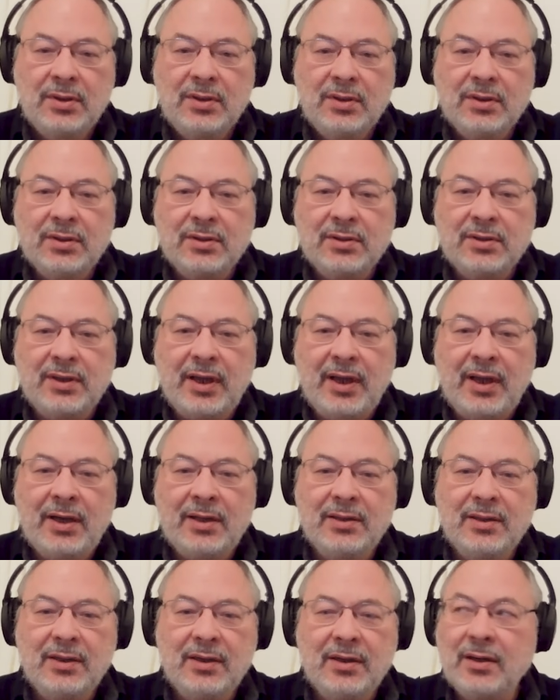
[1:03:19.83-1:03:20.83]

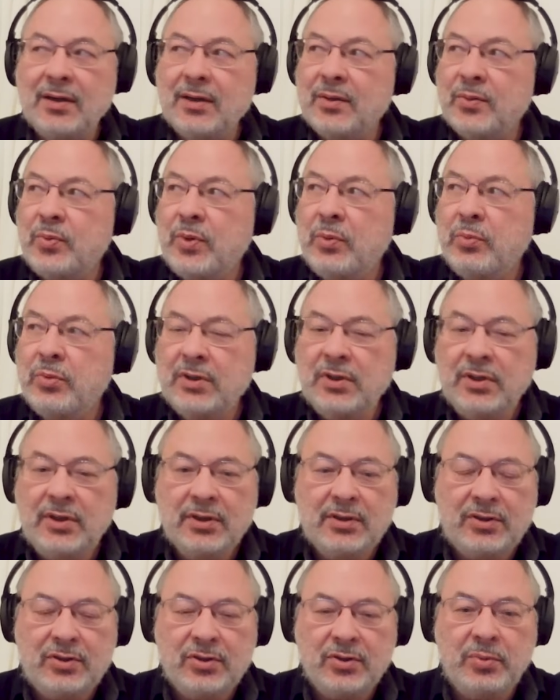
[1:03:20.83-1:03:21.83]
then we would
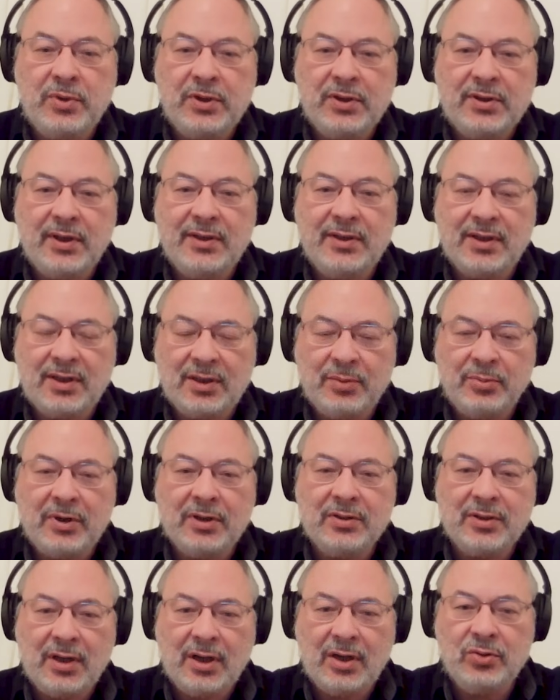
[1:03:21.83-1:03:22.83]
need to be thinking
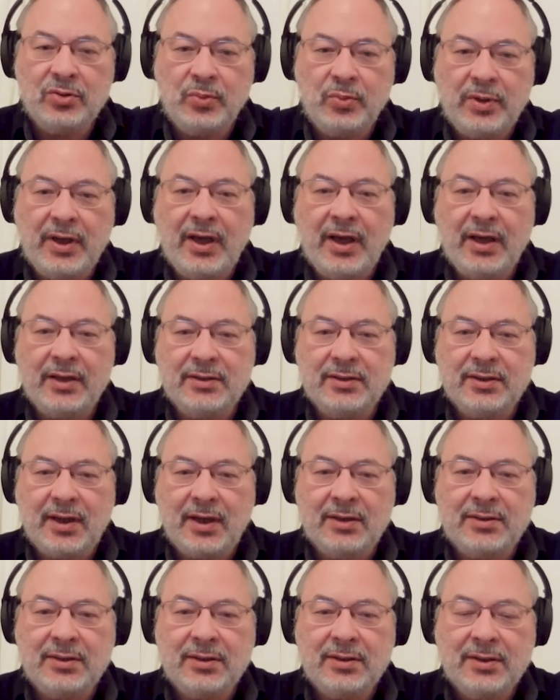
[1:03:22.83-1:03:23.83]
about how do we end
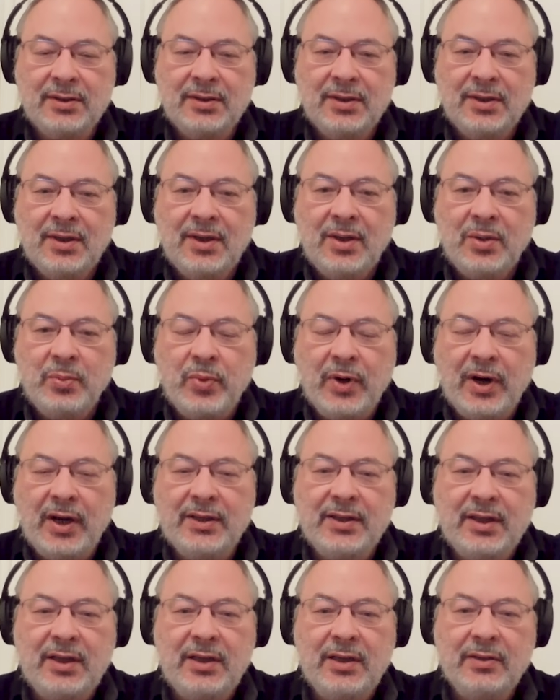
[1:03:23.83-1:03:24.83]
that.
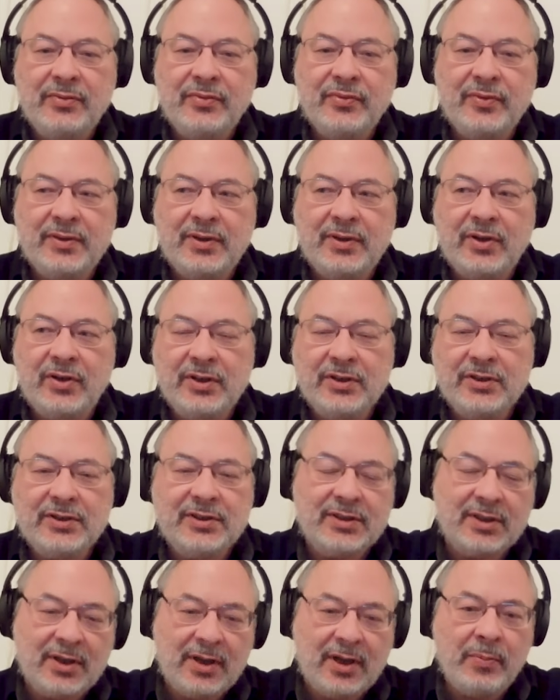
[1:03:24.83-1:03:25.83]
But if there
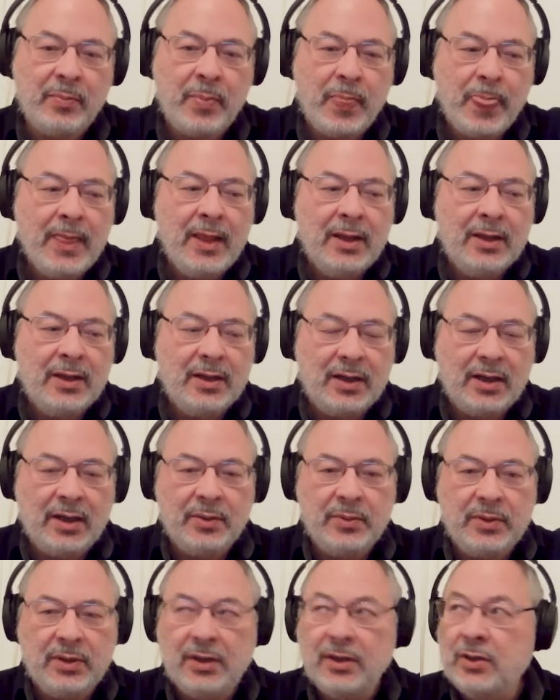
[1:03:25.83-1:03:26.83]
is a
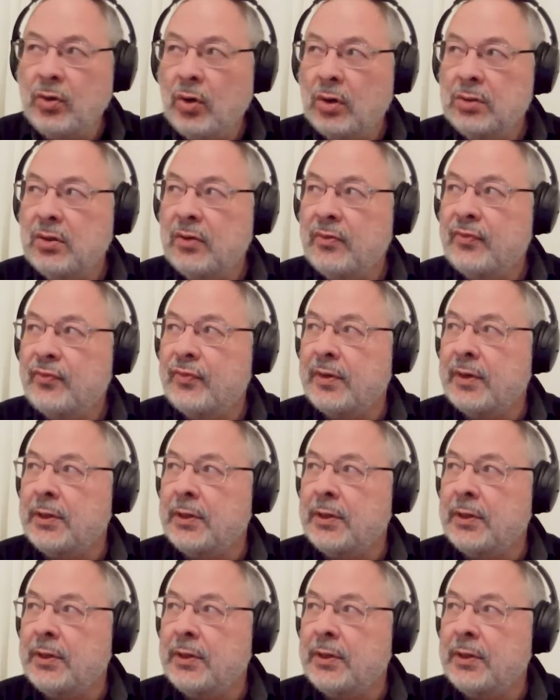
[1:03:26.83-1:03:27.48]
lot of